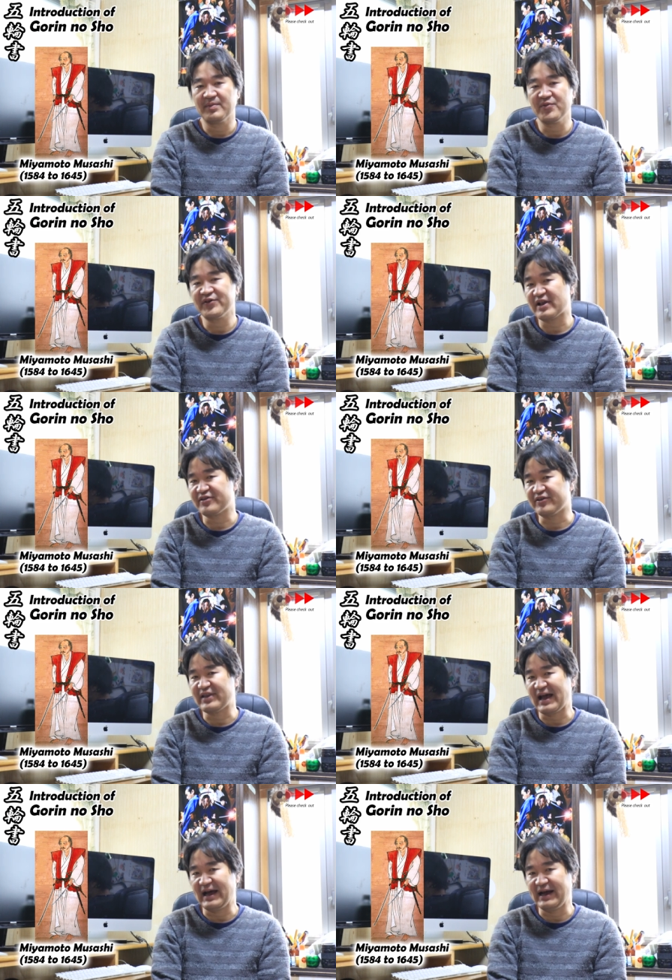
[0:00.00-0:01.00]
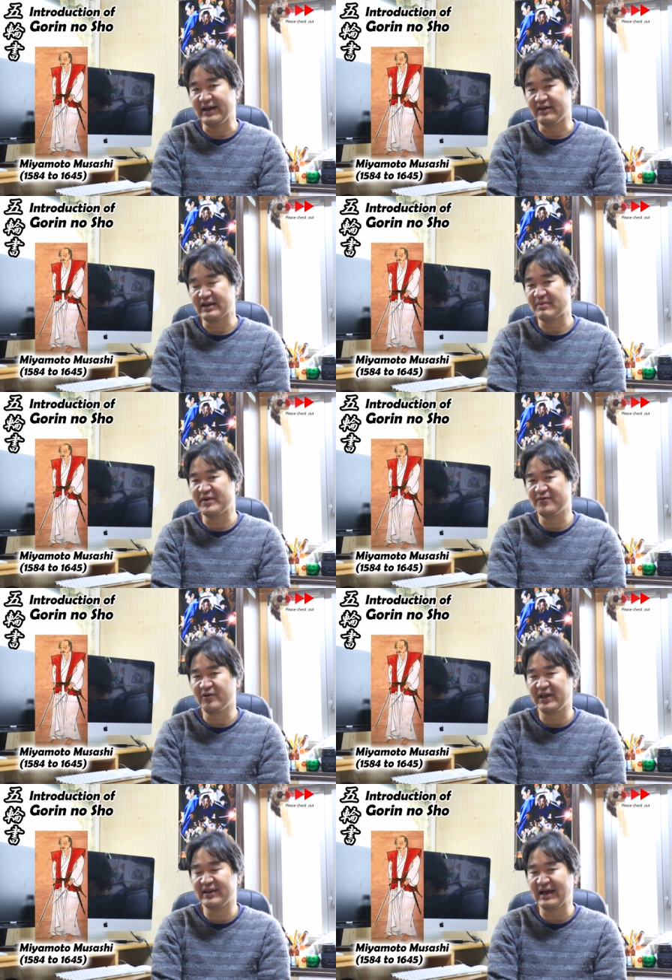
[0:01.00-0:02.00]
Musashi died and
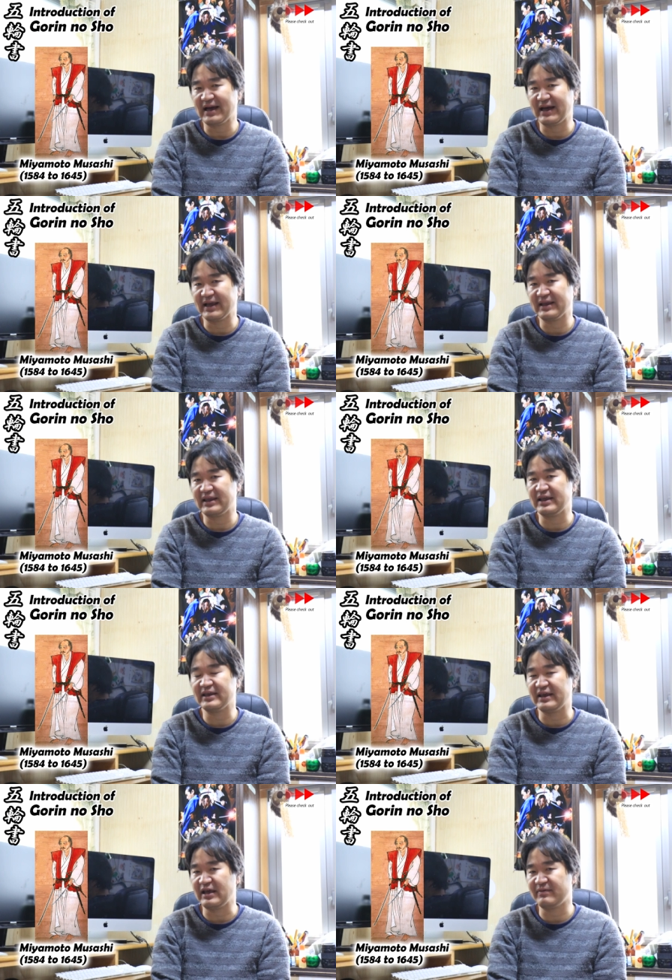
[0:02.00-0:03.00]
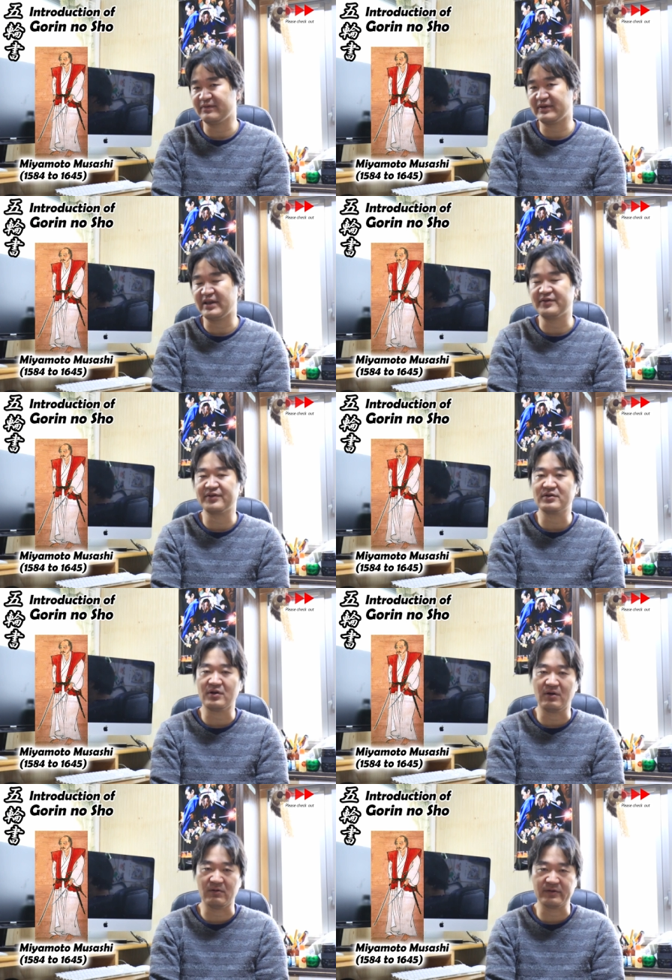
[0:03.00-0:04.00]
before he died he gave his
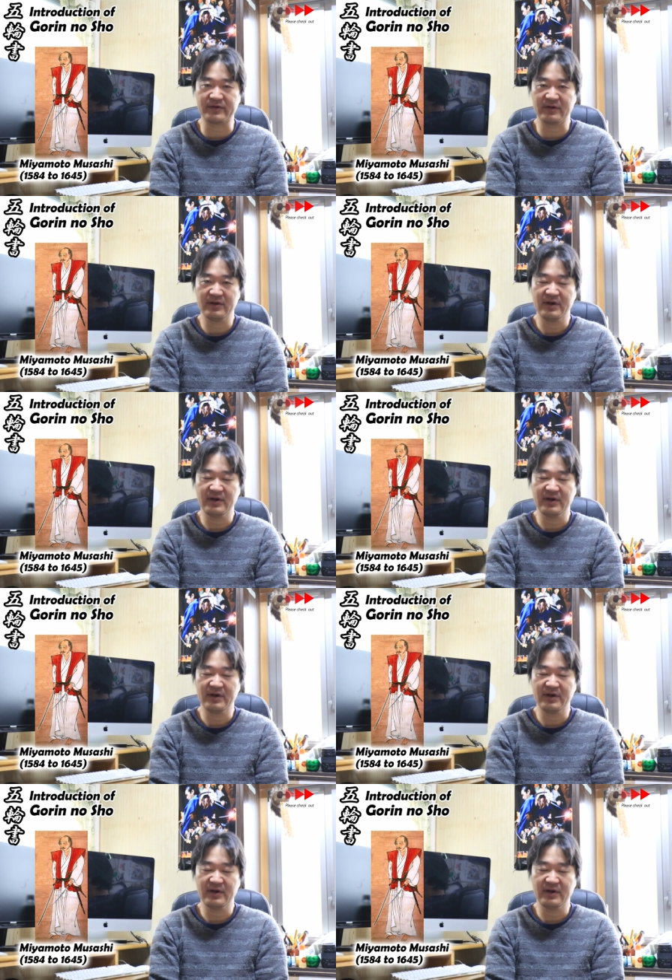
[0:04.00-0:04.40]
scrolls